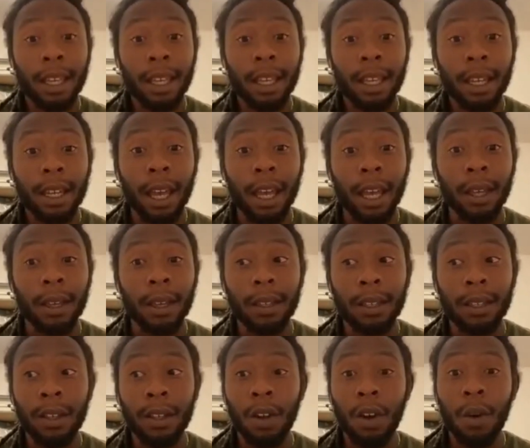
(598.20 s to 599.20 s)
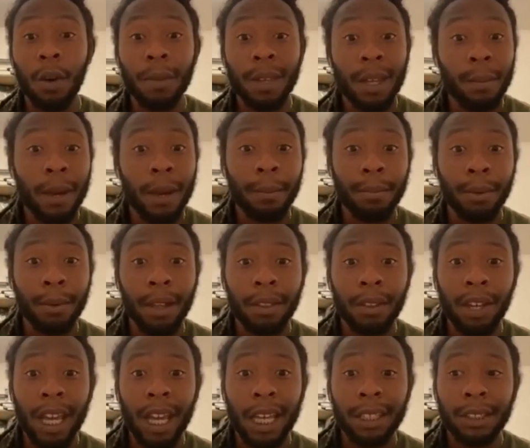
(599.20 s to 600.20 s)
like, you know, me and my
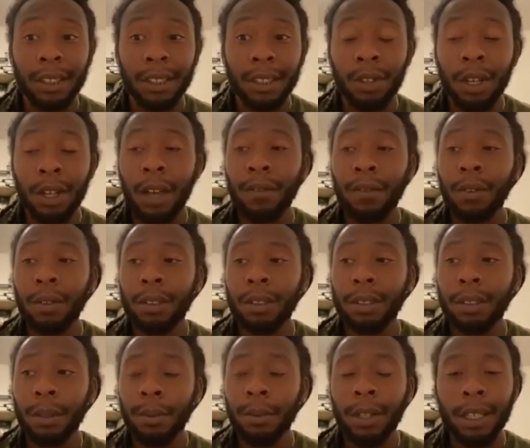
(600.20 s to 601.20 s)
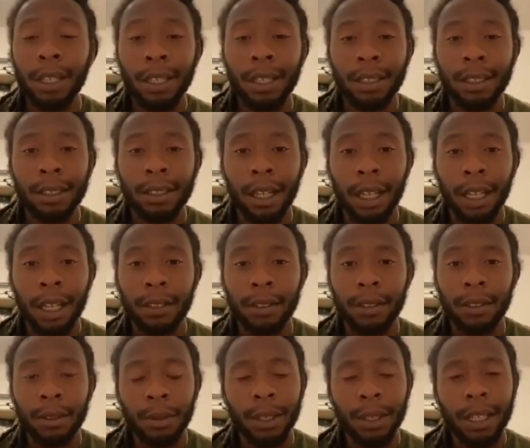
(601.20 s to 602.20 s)
brother actually traveled to Belize like
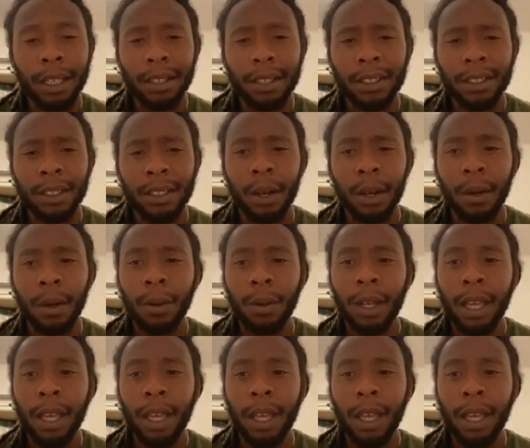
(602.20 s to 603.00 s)
2 years ago.